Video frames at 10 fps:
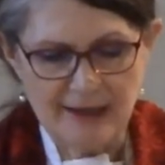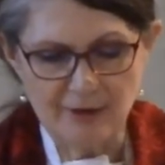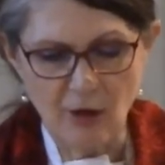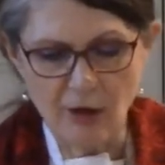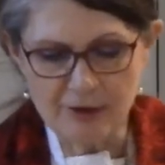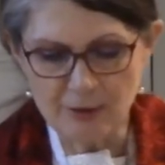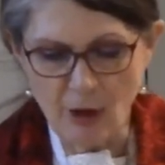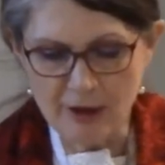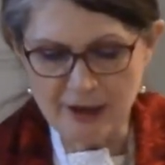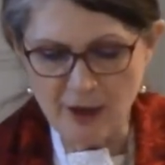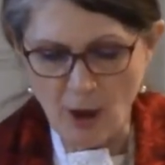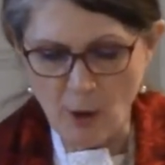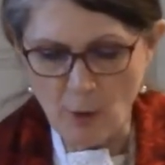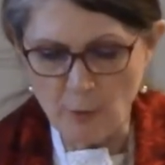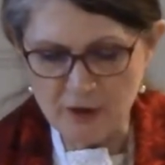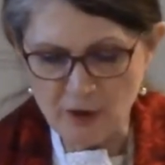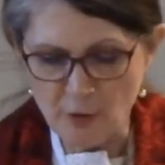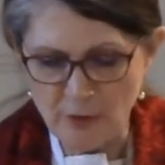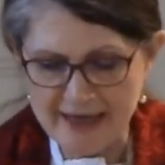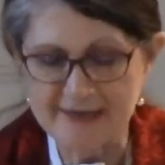Long, long ago,
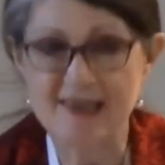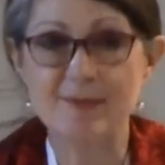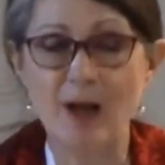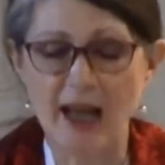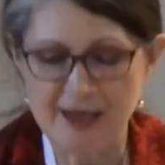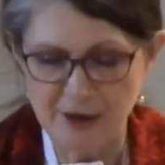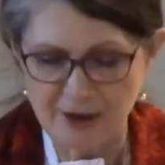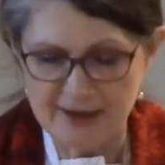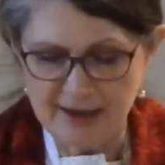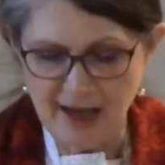you inspired,